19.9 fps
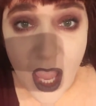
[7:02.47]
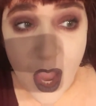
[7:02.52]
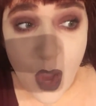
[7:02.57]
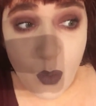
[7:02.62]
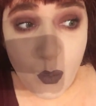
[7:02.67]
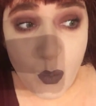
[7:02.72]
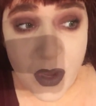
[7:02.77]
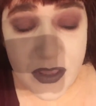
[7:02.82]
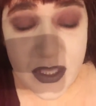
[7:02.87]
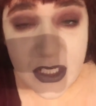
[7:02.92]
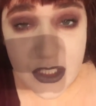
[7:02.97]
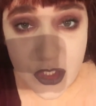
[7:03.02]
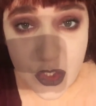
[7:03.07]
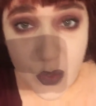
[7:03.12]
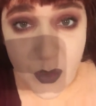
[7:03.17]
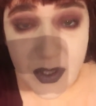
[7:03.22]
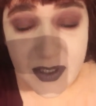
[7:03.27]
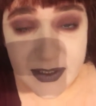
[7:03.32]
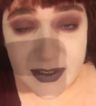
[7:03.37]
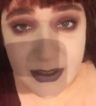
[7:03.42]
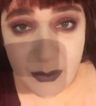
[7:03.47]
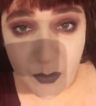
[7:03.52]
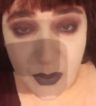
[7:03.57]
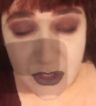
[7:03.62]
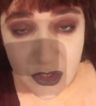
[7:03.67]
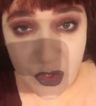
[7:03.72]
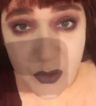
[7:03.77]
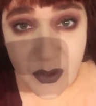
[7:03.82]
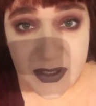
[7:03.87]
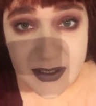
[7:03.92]
When
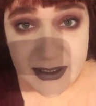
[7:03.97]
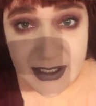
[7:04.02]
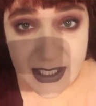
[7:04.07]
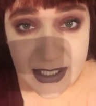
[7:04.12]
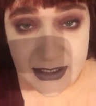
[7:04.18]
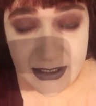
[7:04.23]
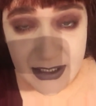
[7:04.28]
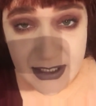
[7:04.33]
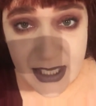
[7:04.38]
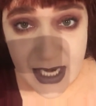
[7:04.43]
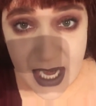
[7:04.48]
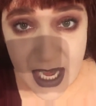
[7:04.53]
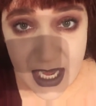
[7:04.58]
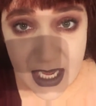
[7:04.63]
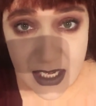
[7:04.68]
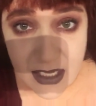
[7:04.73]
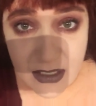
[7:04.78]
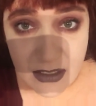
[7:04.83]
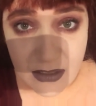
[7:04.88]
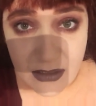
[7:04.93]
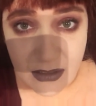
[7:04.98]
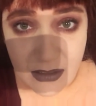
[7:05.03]
USA Today